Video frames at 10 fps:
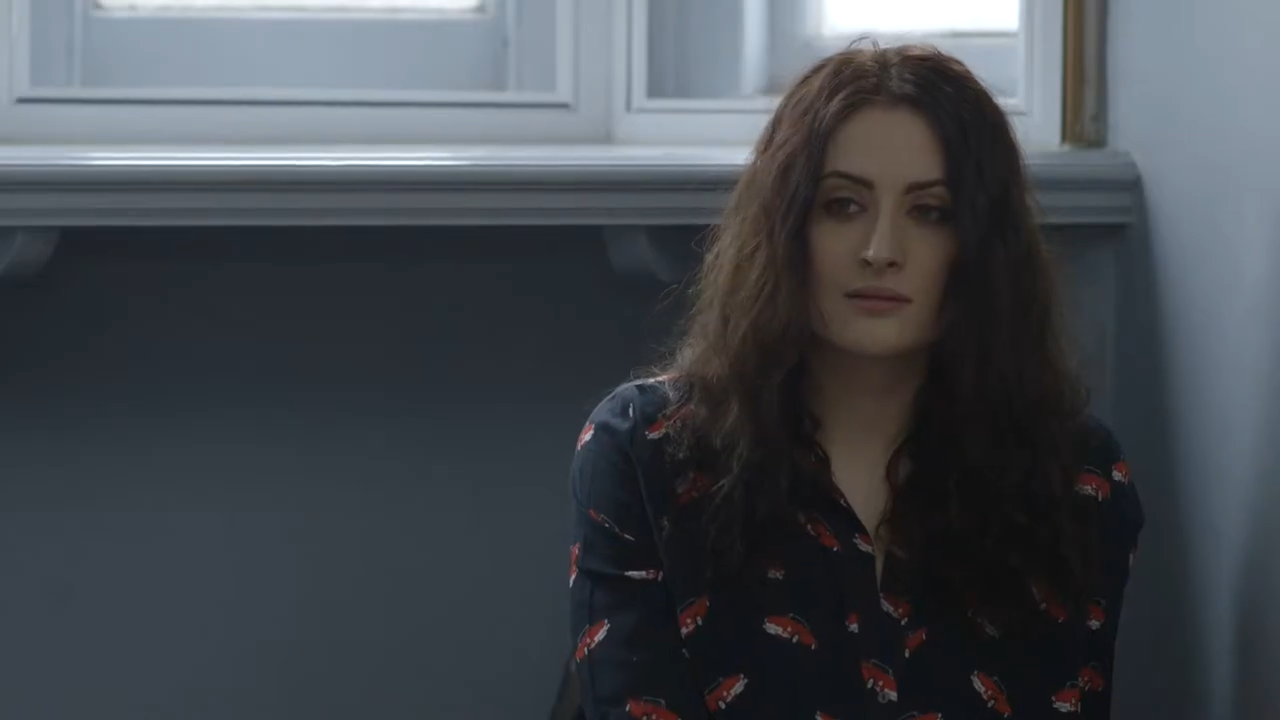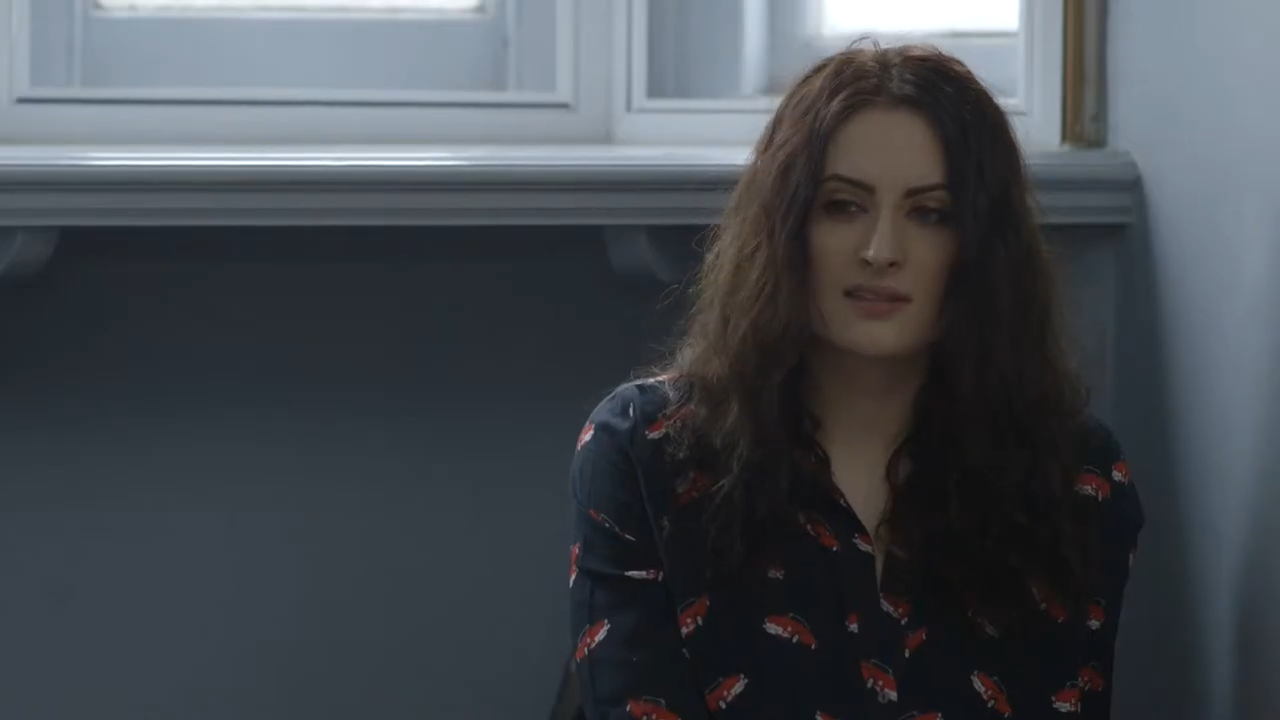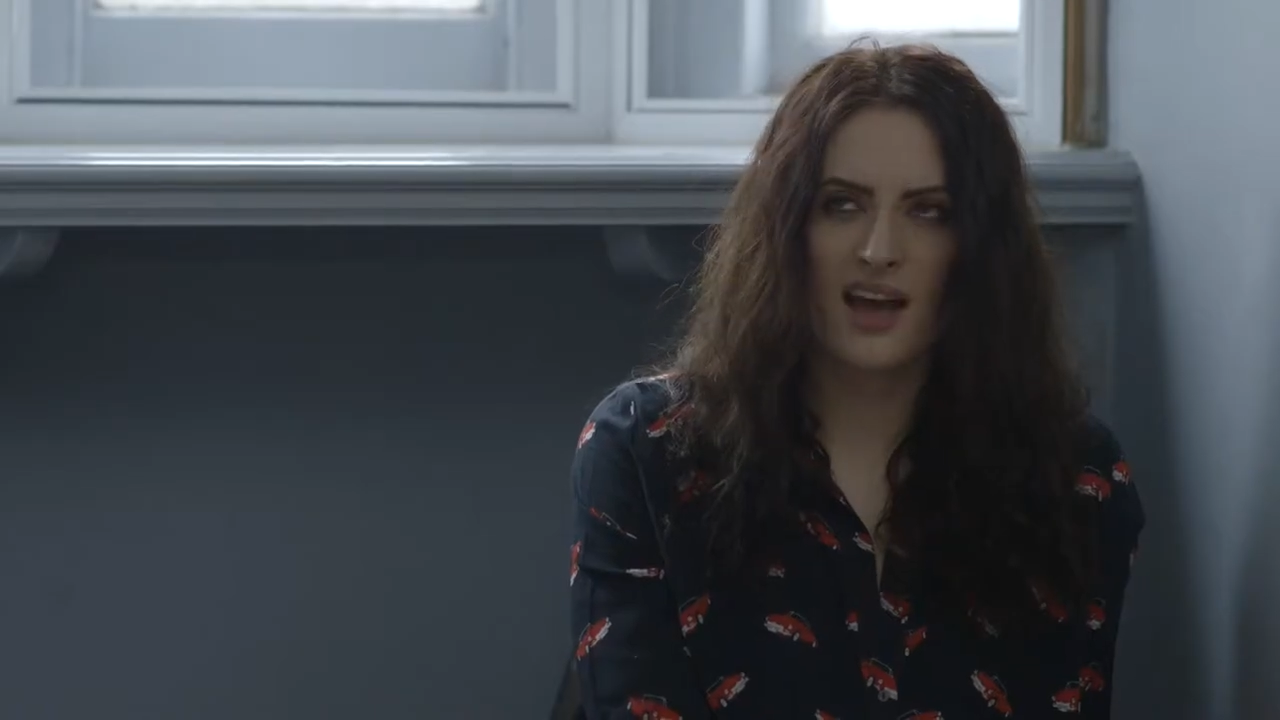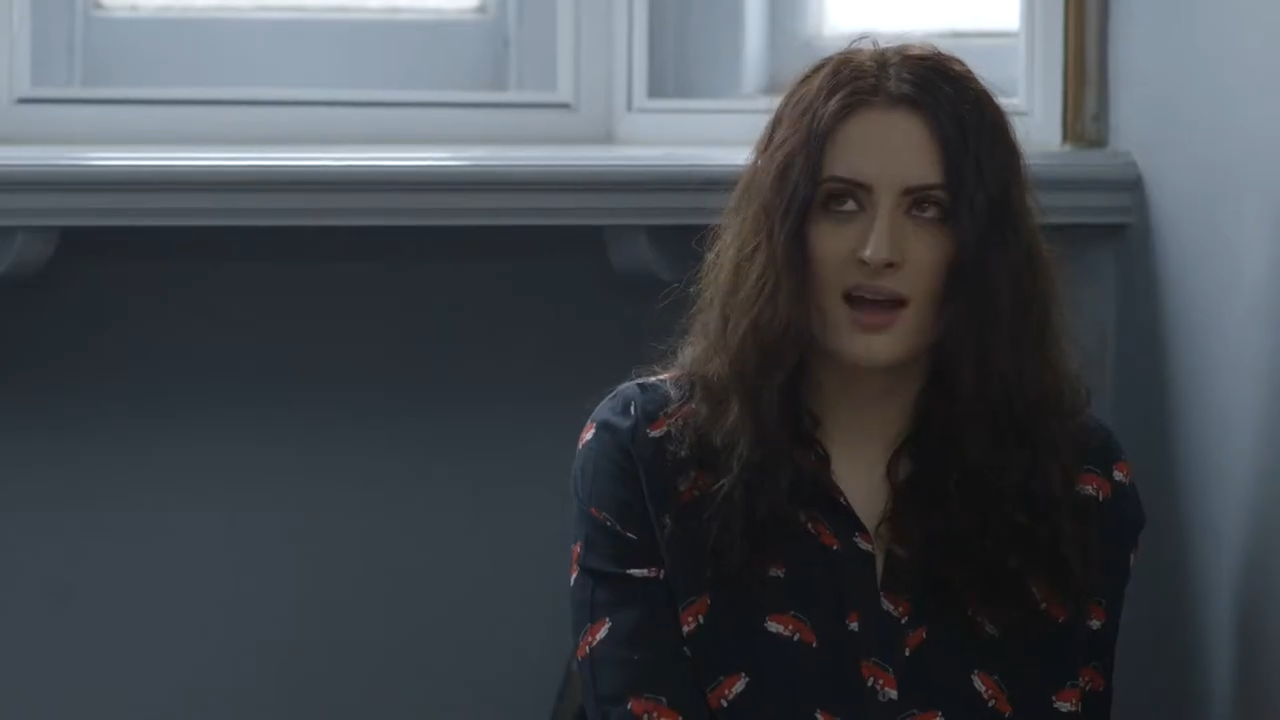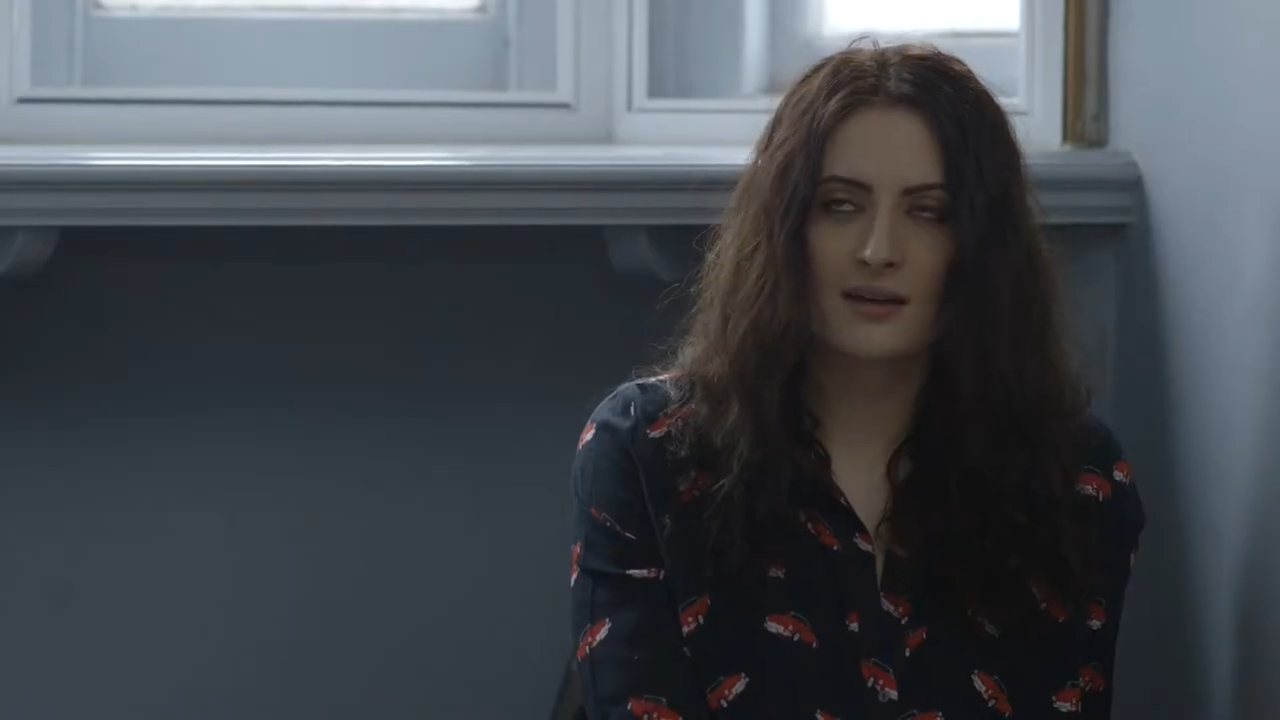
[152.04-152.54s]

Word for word: Nah.